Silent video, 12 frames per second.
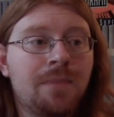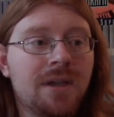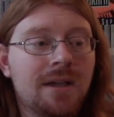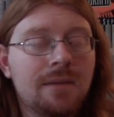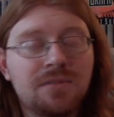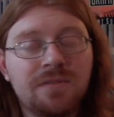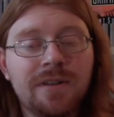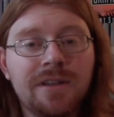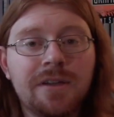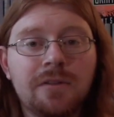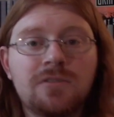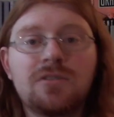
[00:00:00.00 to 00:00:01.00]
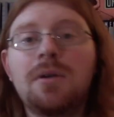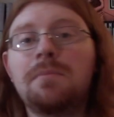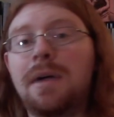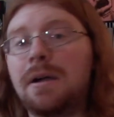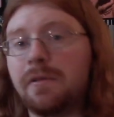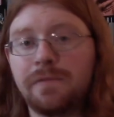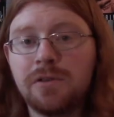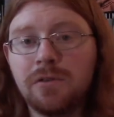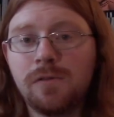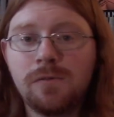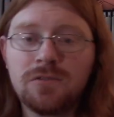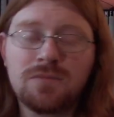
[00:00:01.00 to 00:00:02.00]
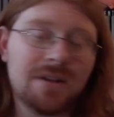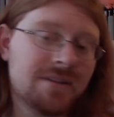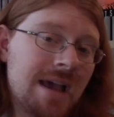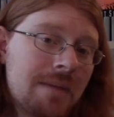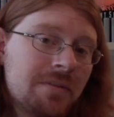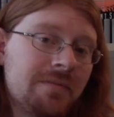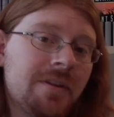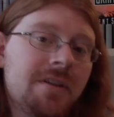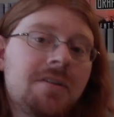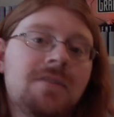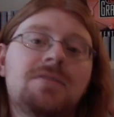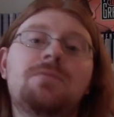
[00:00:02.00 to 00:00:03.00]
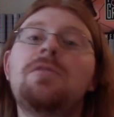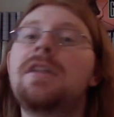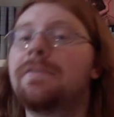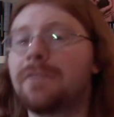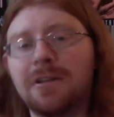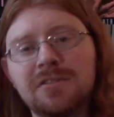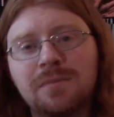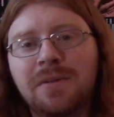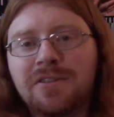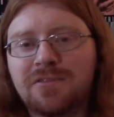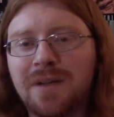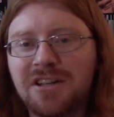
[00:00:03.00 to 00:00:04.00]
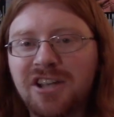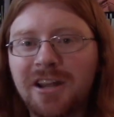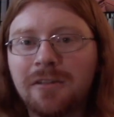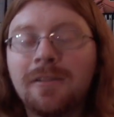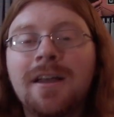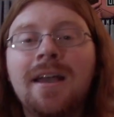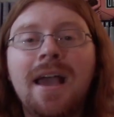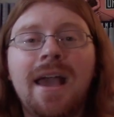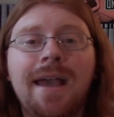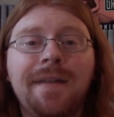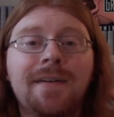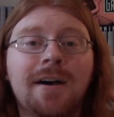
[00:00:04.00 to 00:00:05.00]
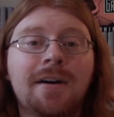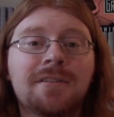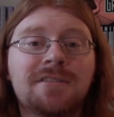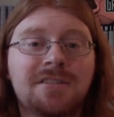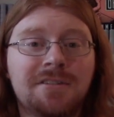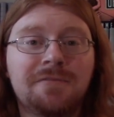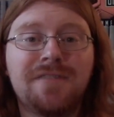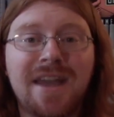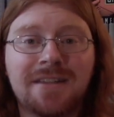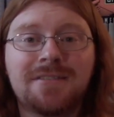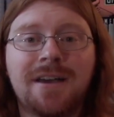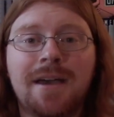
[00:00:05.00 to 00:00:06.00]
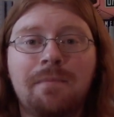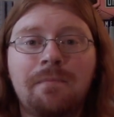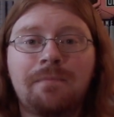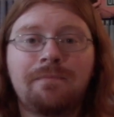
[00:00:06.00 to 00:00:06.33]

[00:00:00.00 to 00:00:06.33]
pickups videos, my reviews, my topic videos, and whatever else appears on my channel. And I'll see you next time.